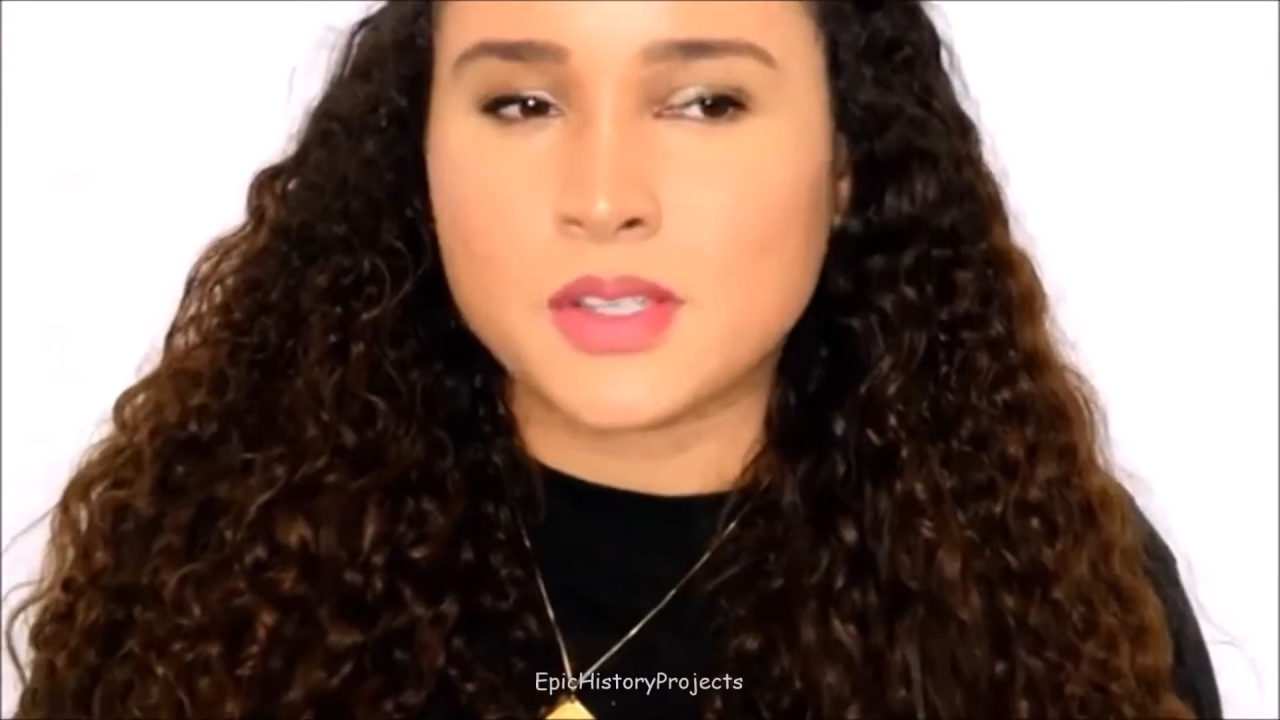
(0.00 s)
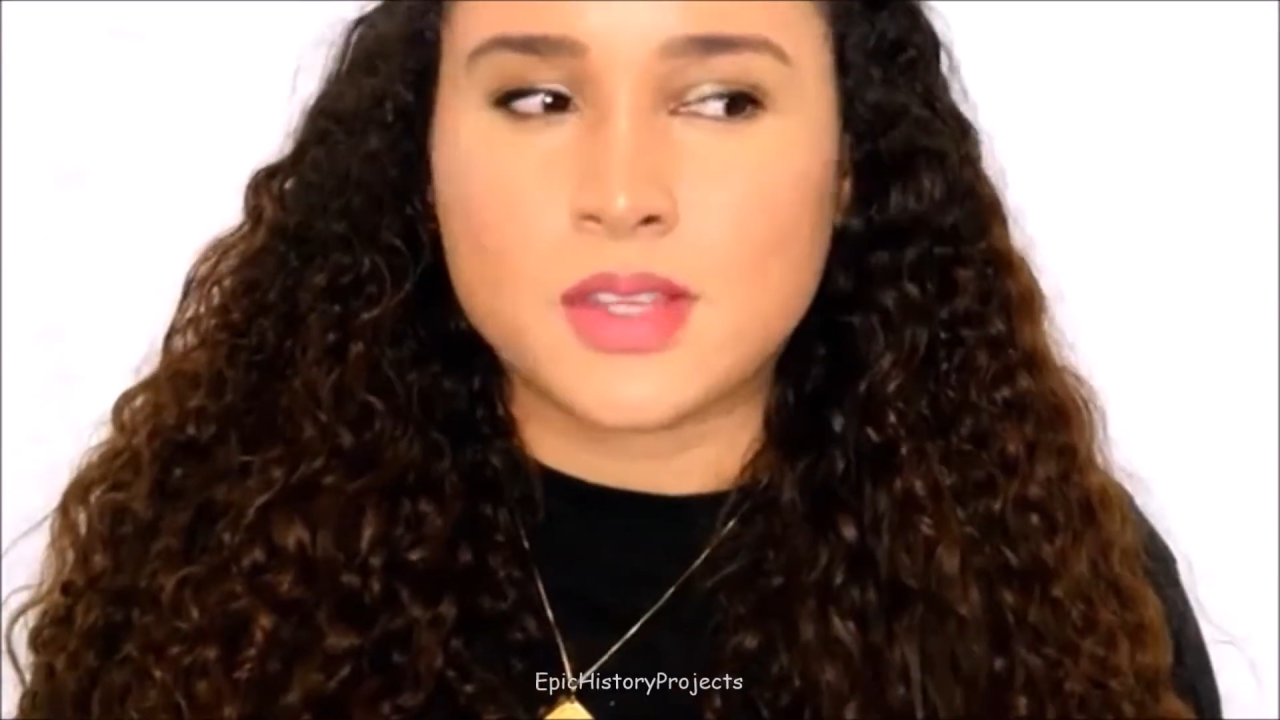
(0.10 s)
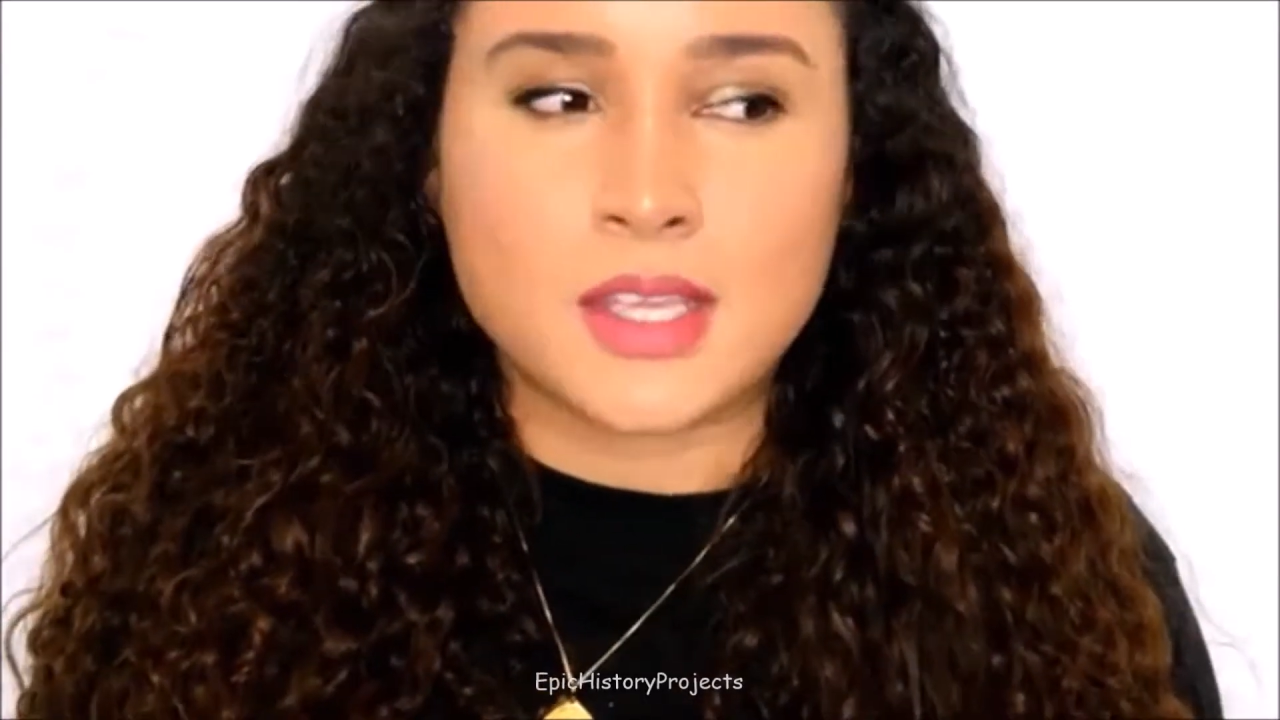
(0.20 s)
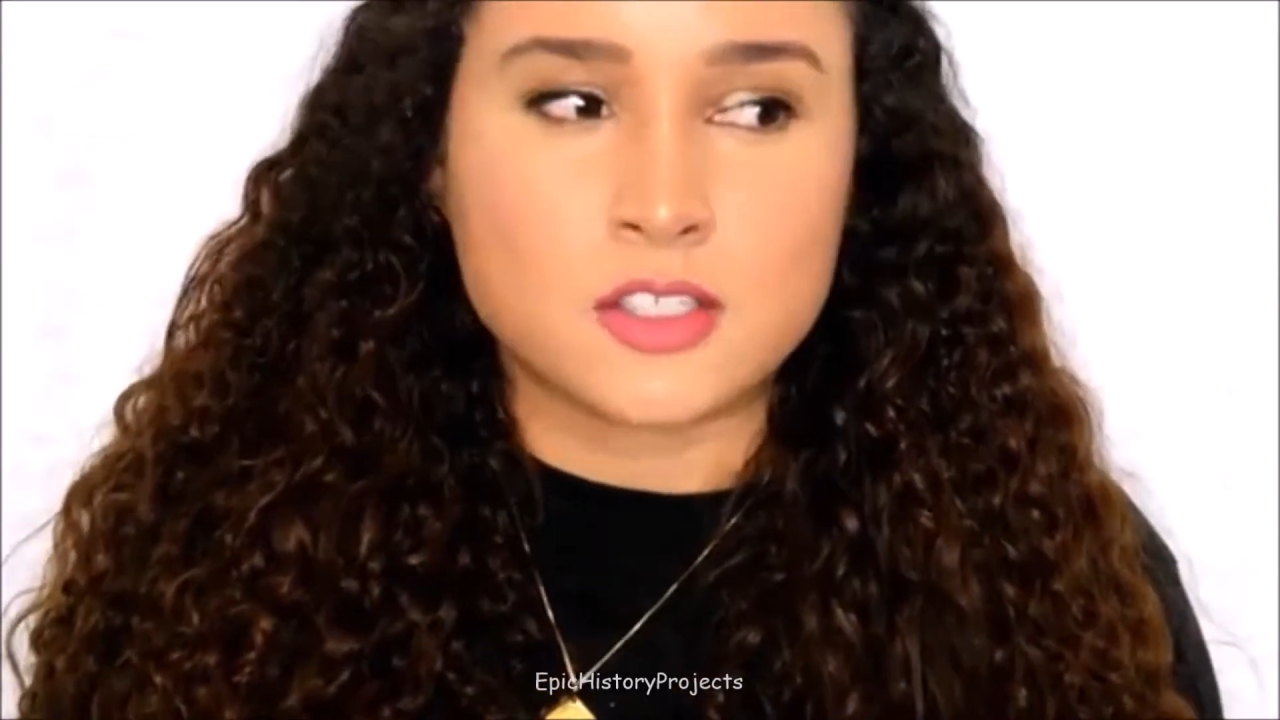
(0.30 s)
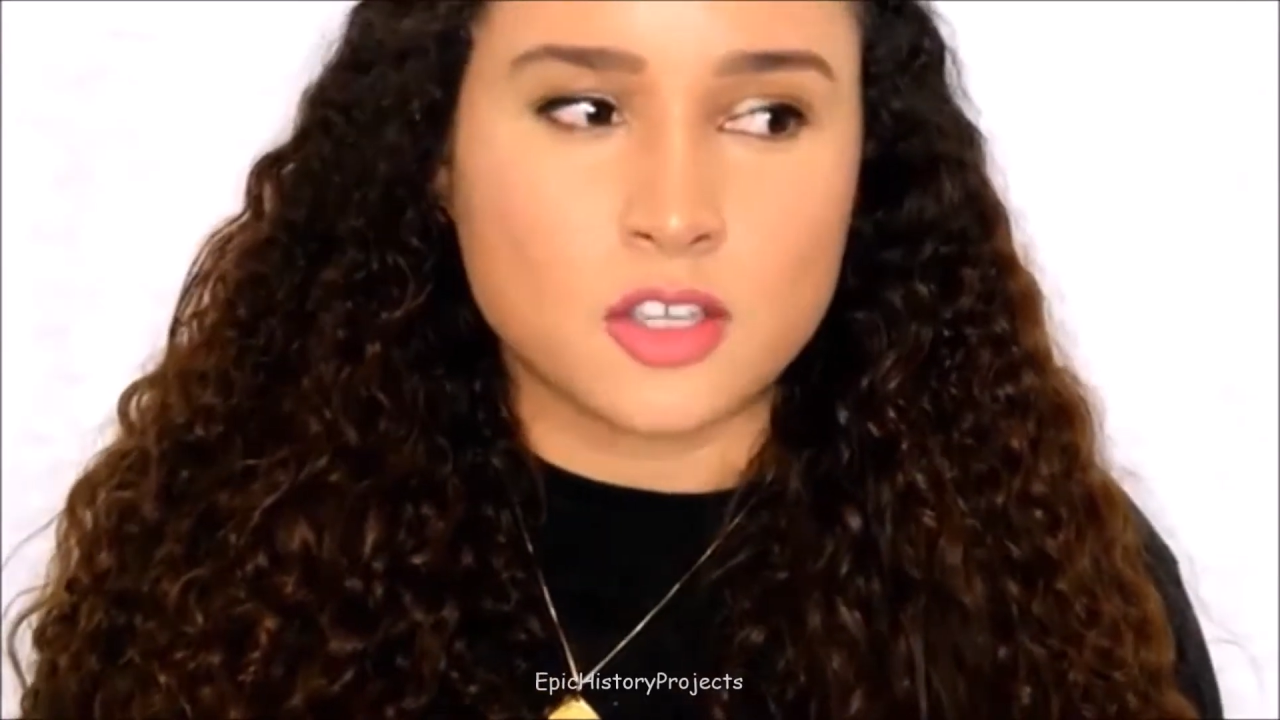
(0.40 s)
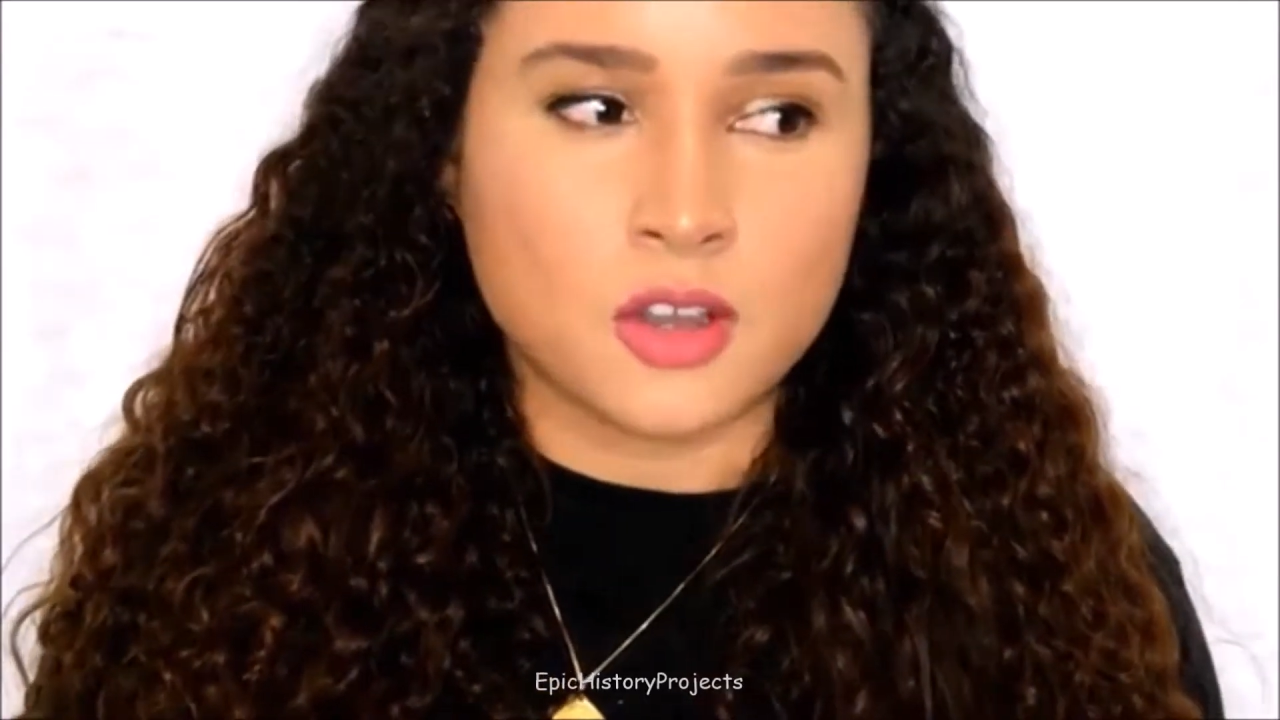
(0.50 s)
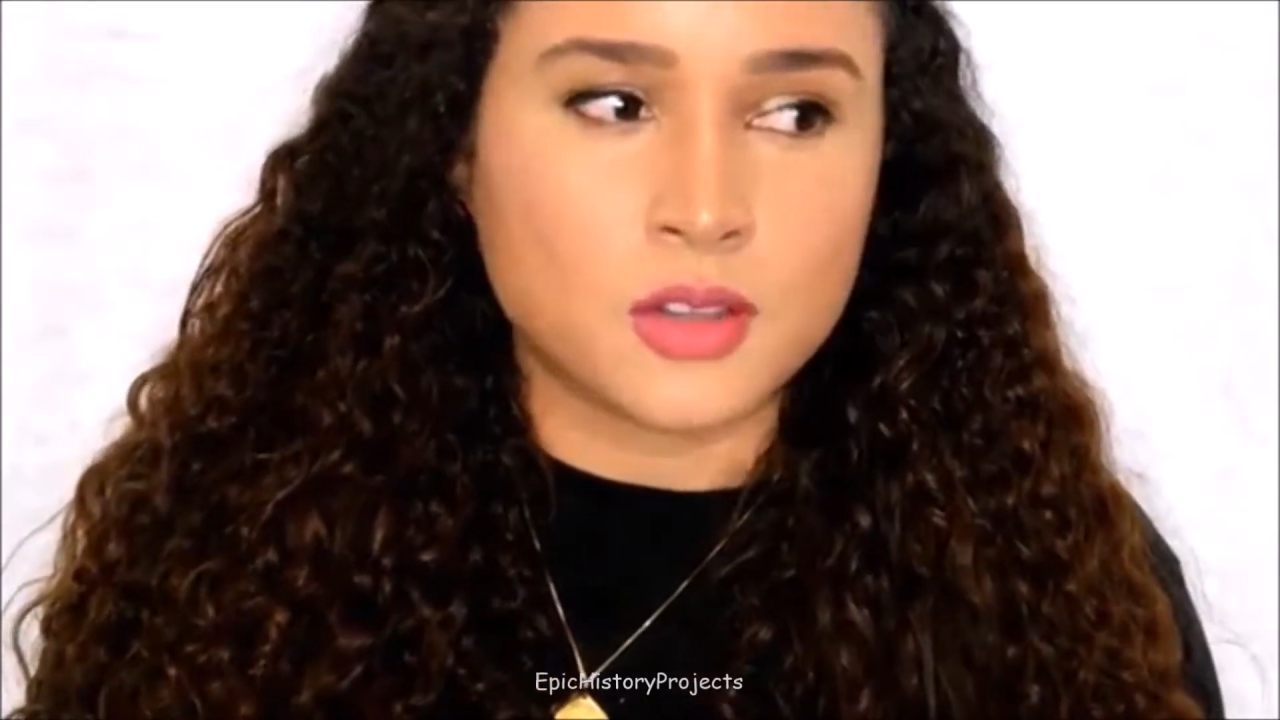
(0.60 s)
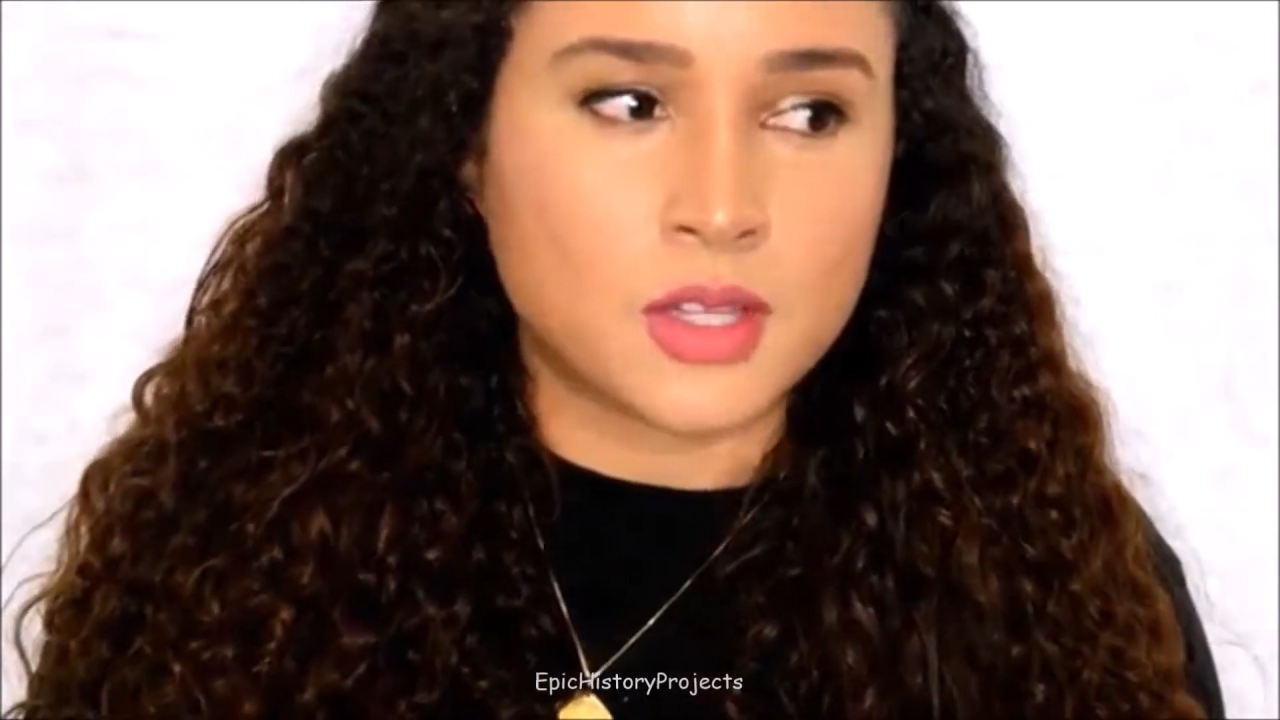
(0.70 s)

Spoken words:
and things on